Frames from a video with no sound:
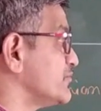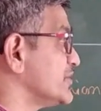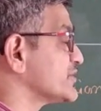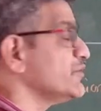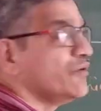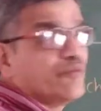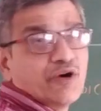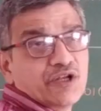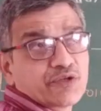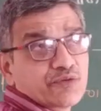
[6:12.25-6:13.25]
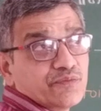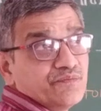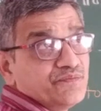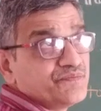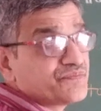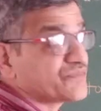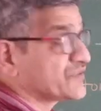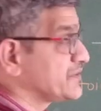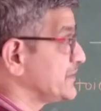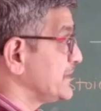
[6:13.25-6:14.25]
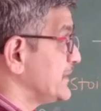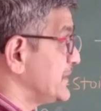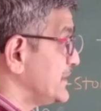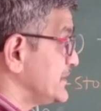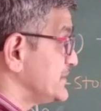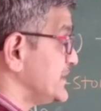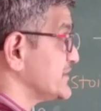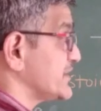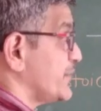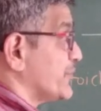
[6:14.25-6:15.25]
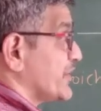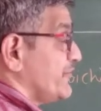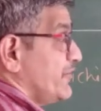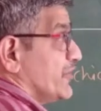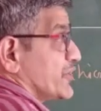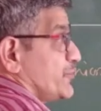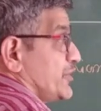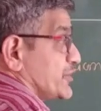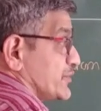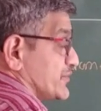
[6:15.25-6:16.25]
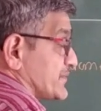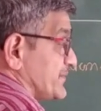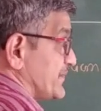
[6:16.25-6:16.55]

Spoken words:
water molecule. That is the number of water molecules.